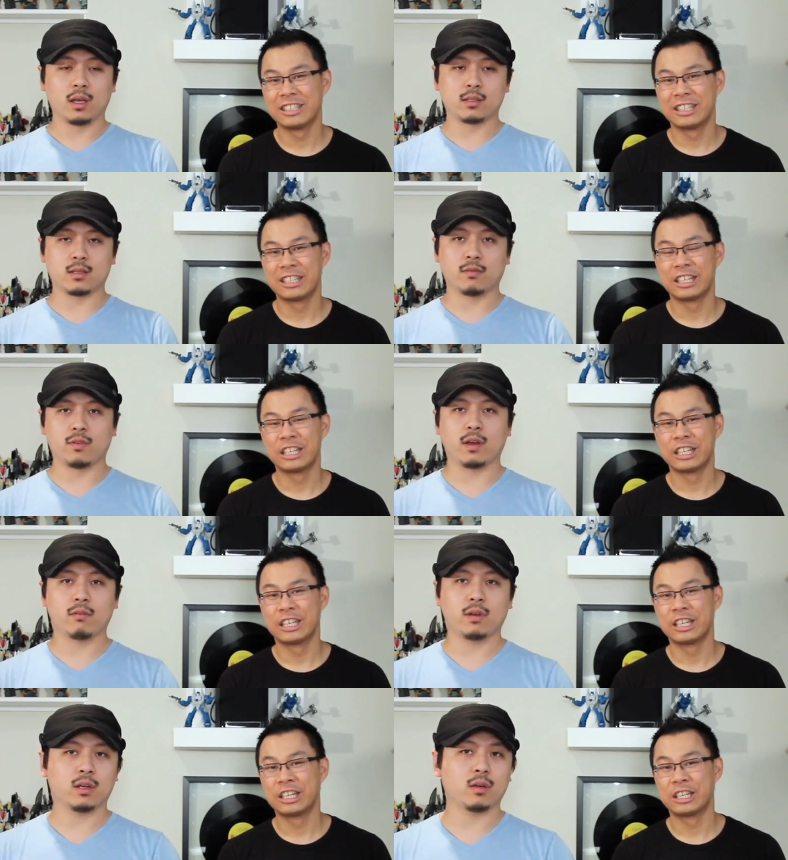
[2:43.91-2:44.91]
Speaker 1: It's a
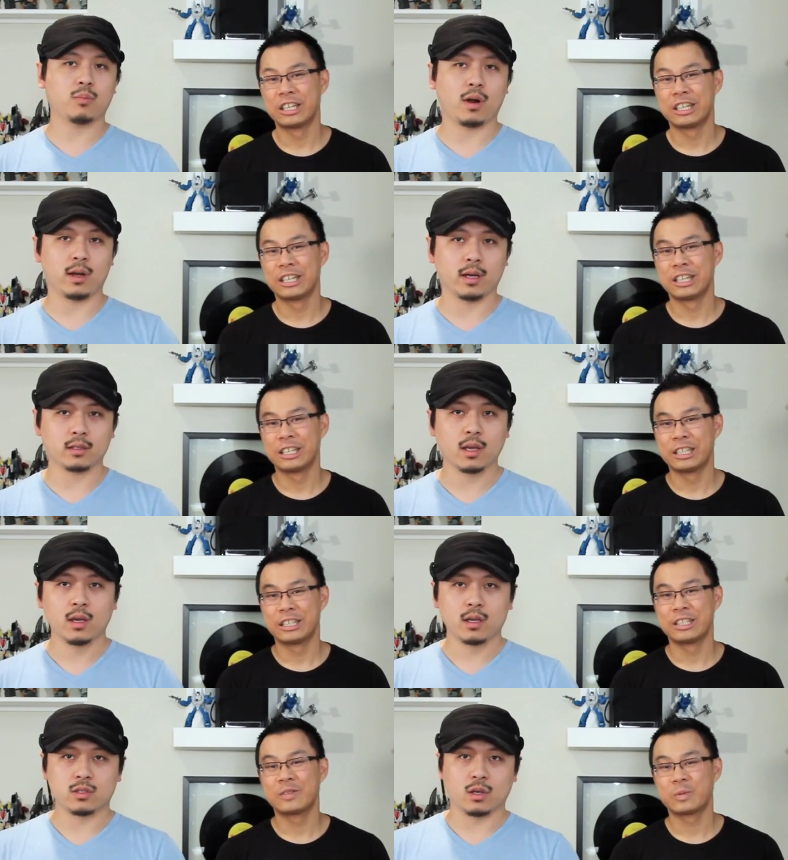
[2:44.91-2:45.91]
very, very good product.
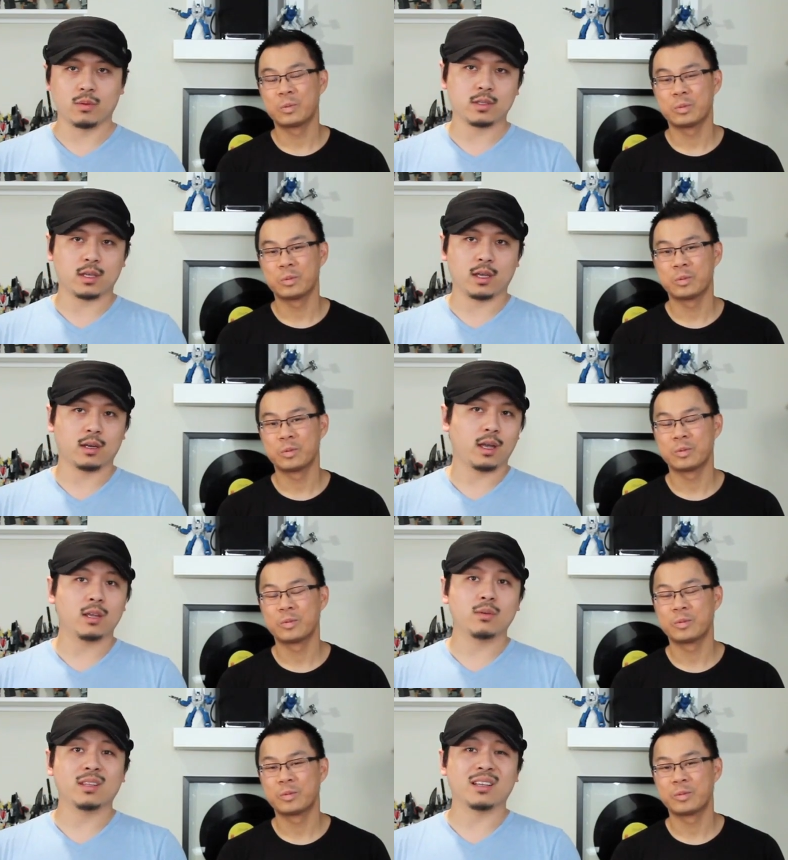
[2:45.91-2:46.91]
So once again,
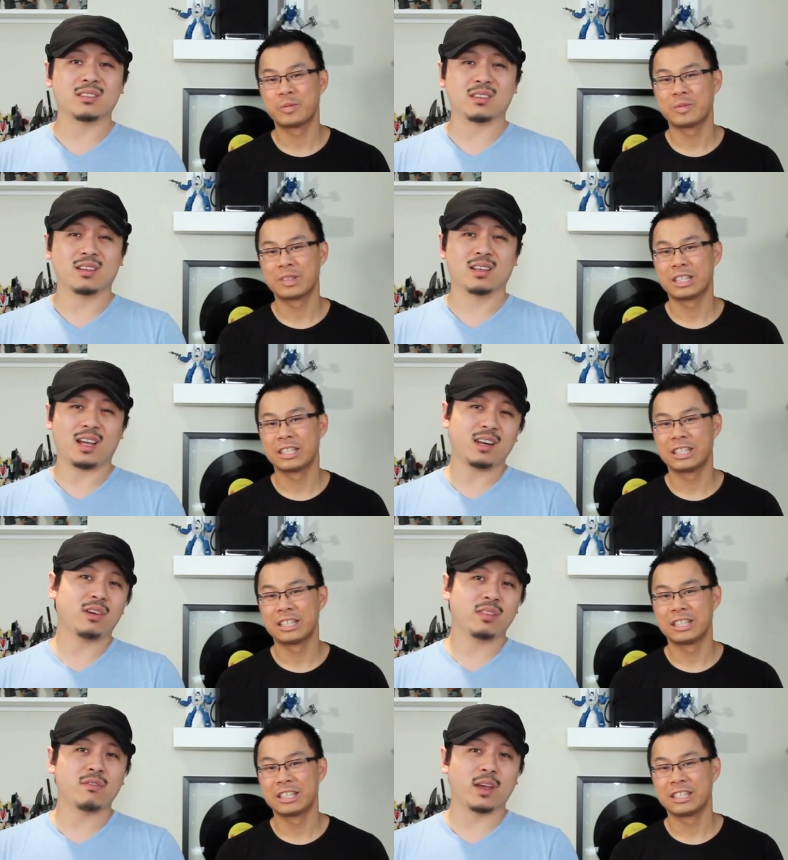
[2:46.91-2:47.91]
anyone that's kind
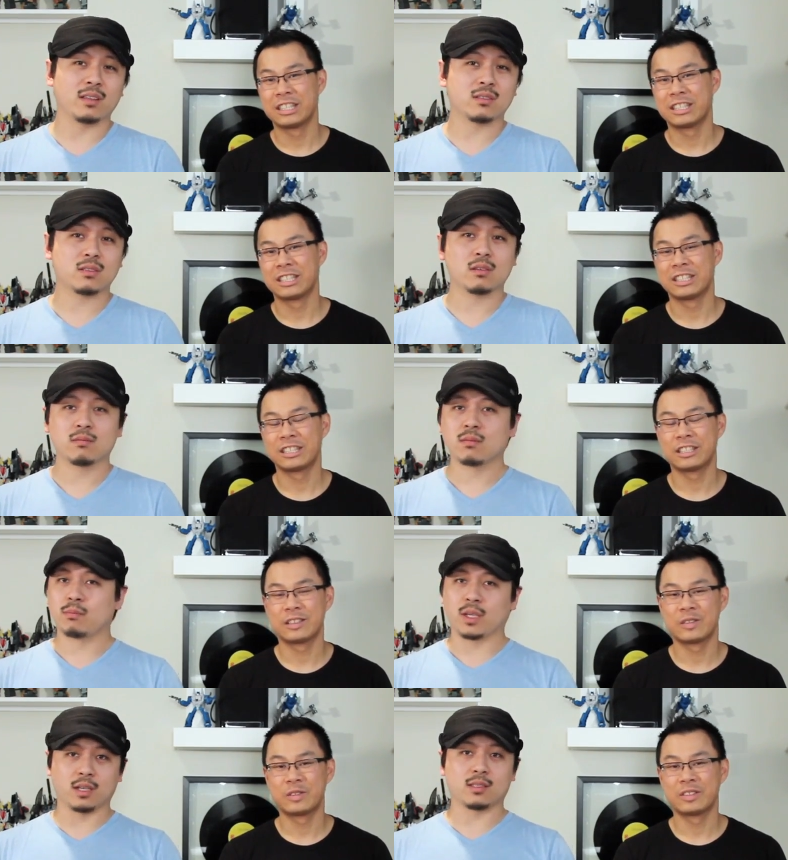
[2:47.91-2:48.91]
of on the fence
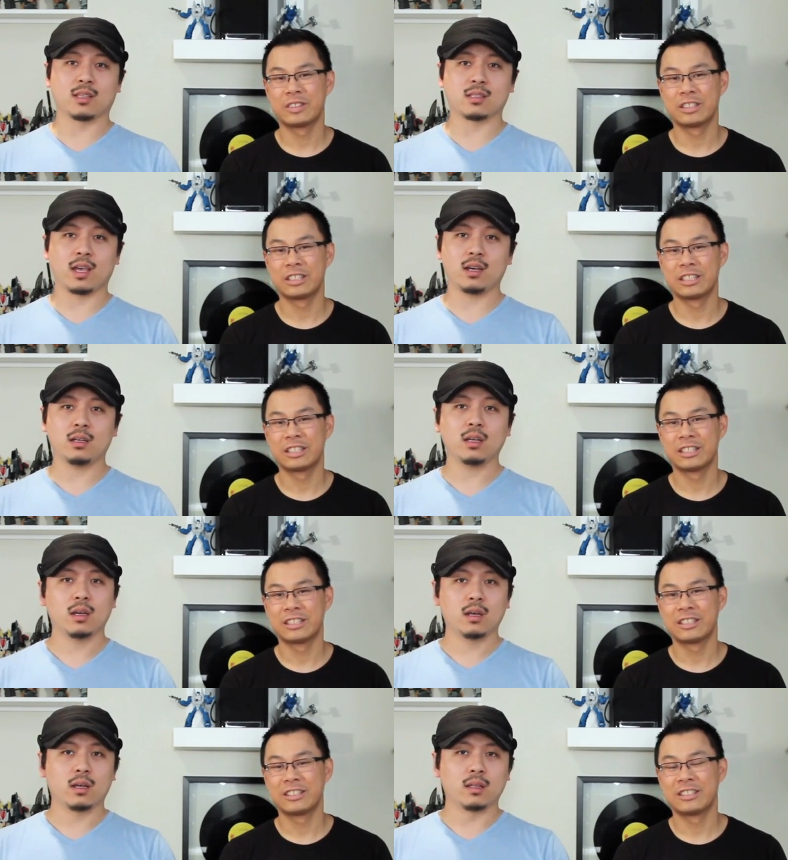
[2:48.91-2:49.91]
because of the scale,
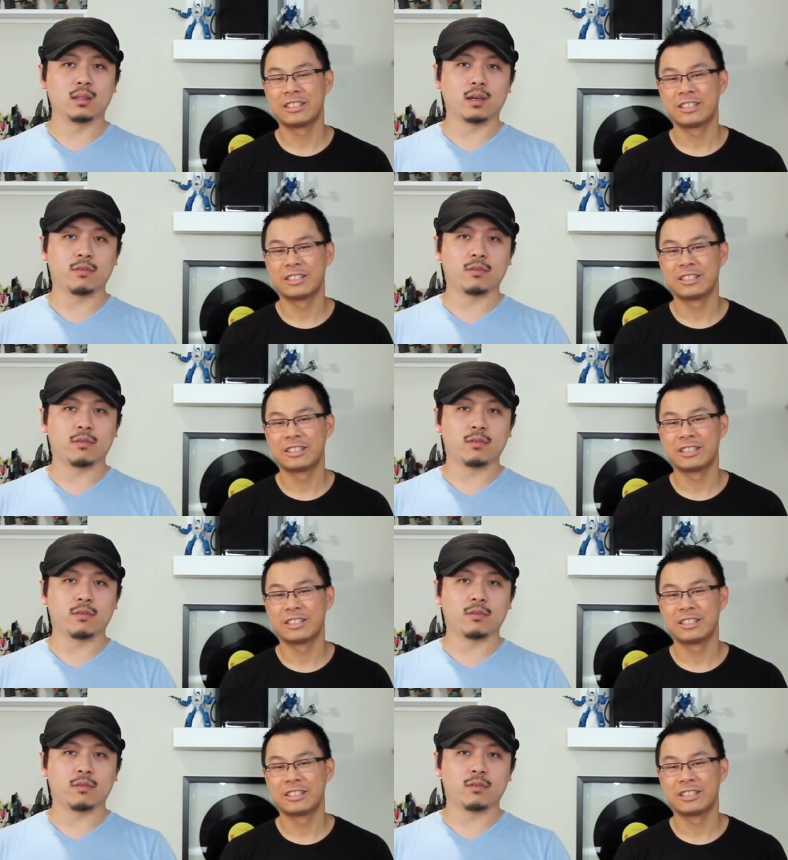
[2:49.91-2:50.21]
the